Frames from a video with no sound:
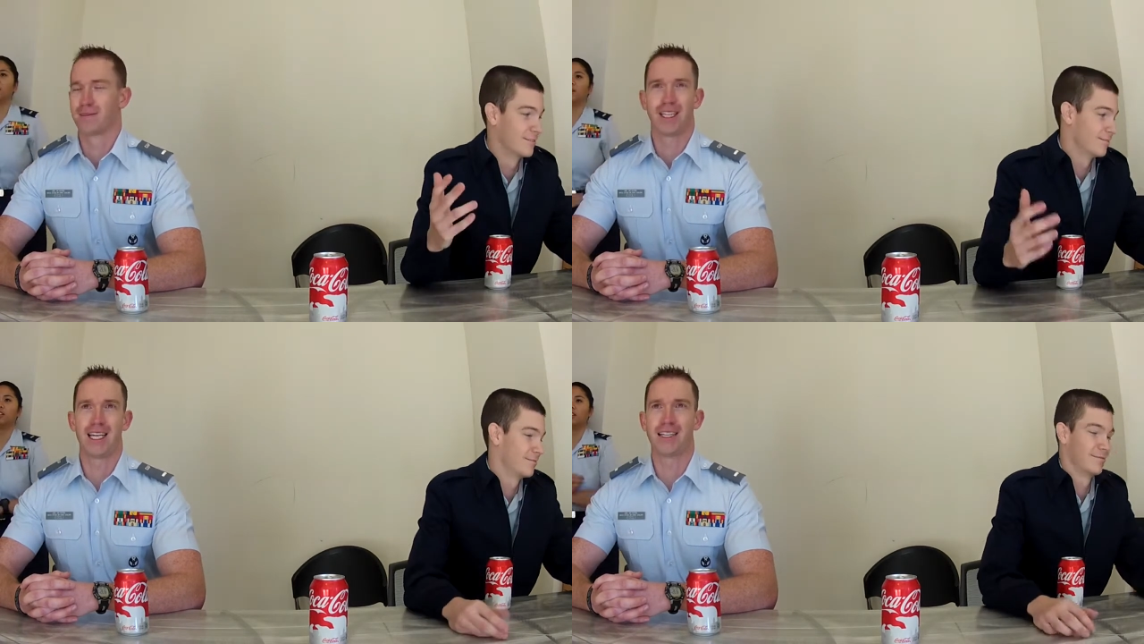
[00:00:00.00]

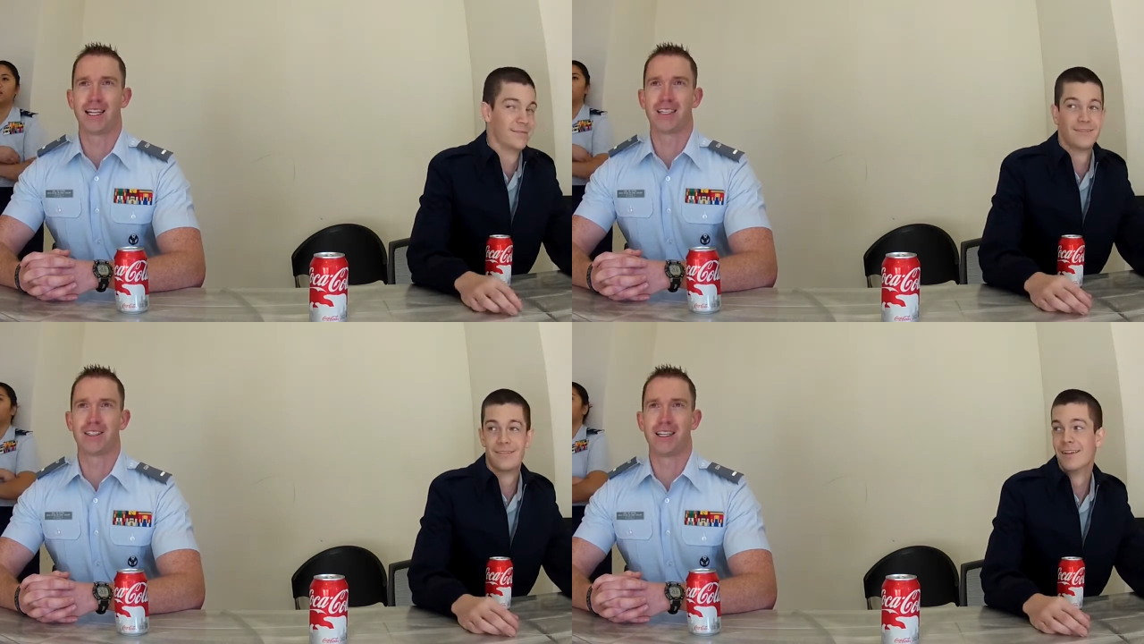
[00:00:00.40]
Speaker 1: I don't
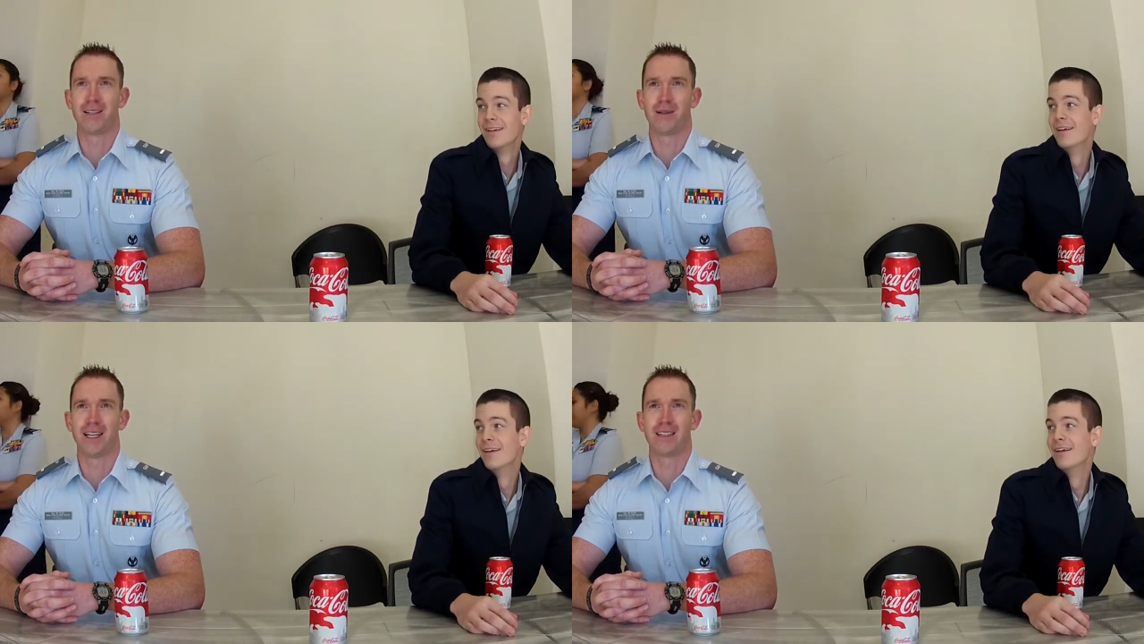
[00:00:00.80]
like her
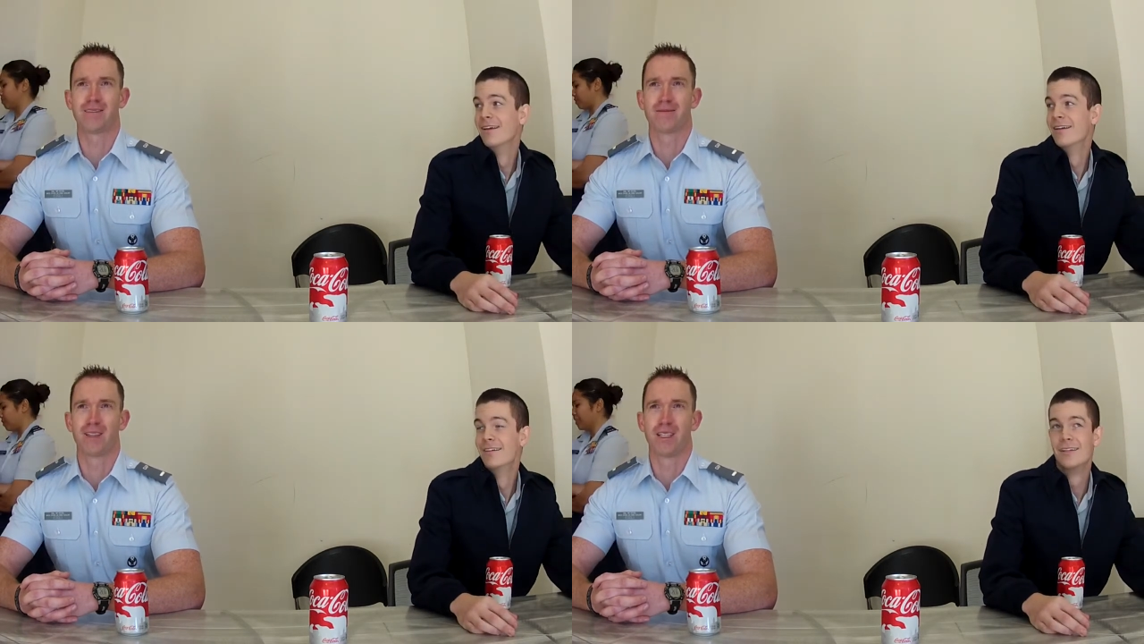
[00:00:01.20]
anyway.
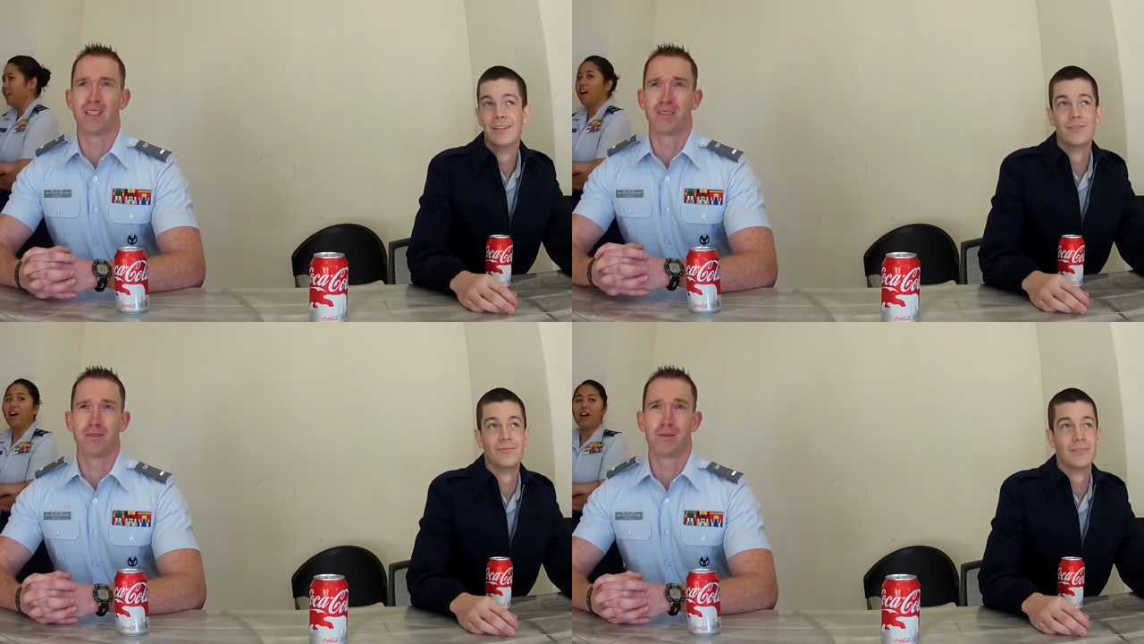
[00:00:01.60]

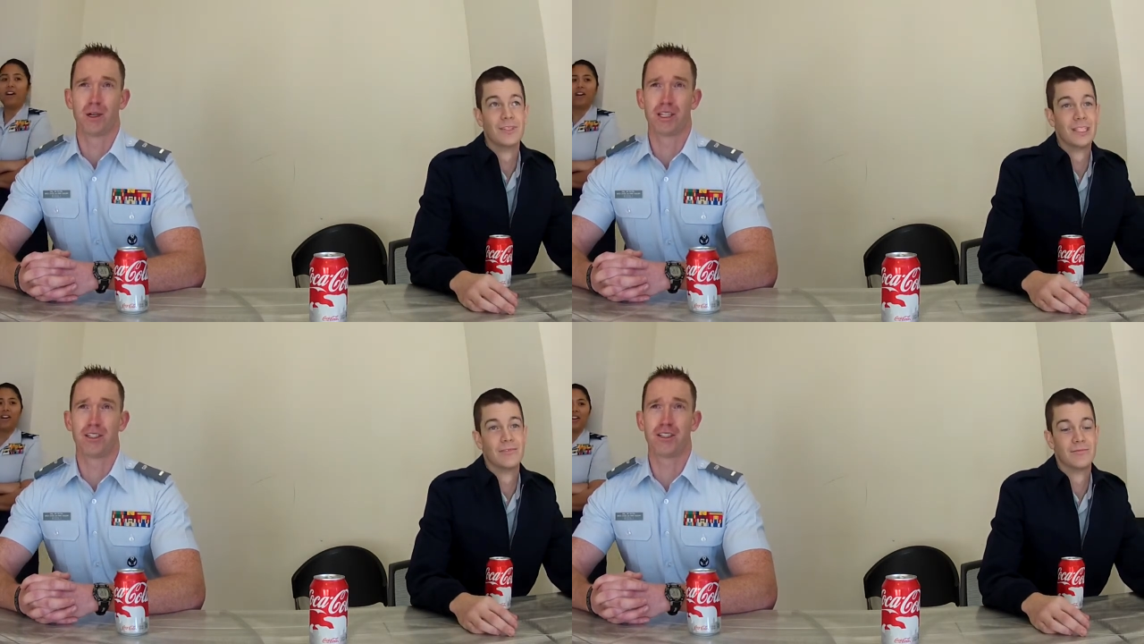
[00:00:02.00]

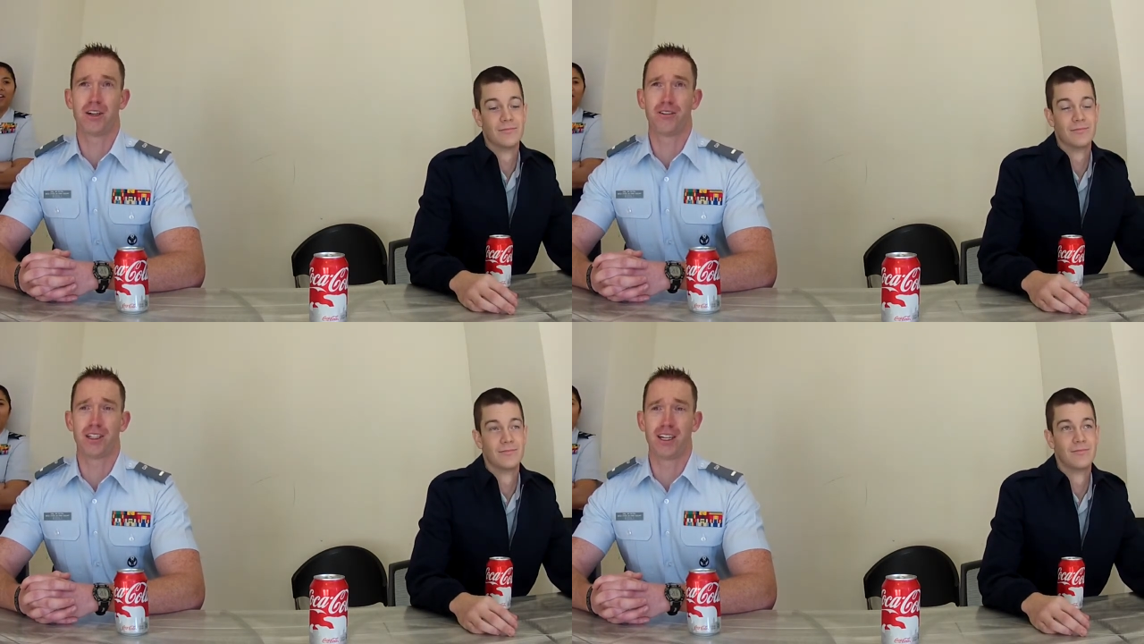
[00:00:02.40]
While you're
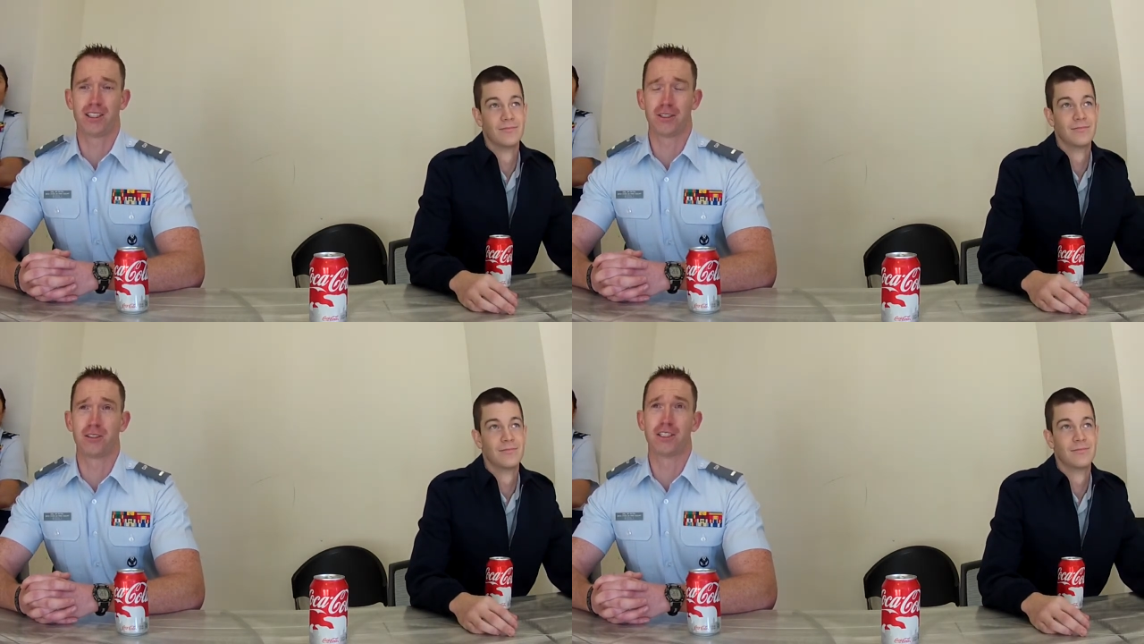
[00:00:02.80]
over there
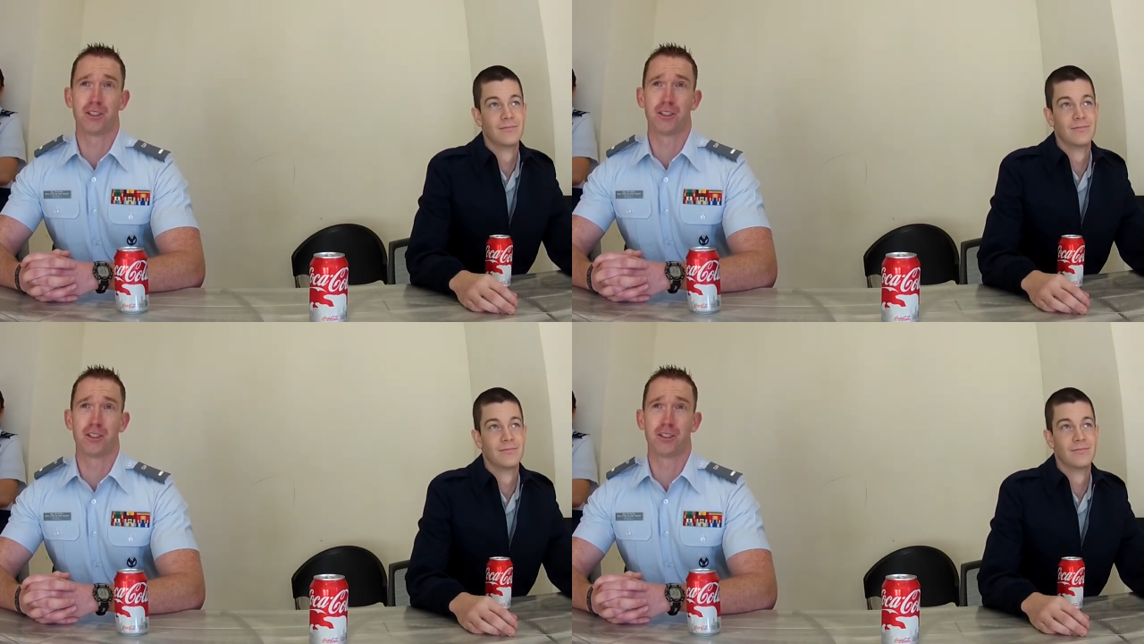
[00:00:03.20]
doing the